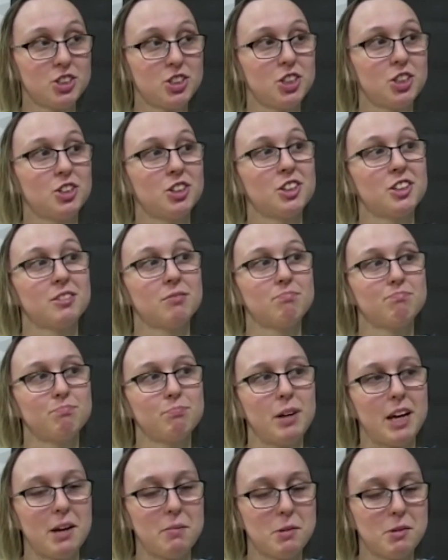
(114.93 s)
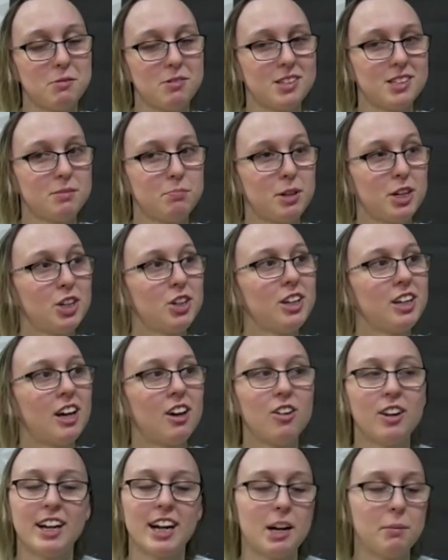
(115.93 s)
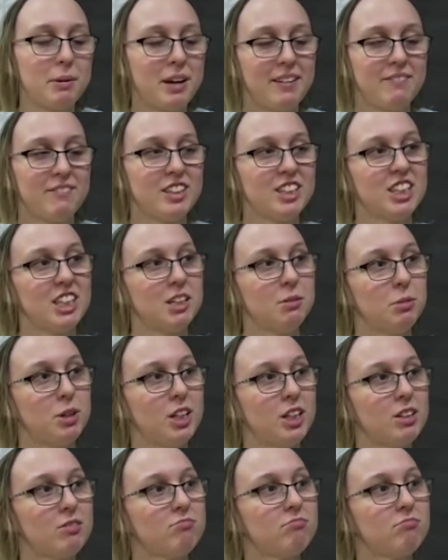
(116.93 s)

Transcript: so the payment was better, and I only got to pay fifty a month.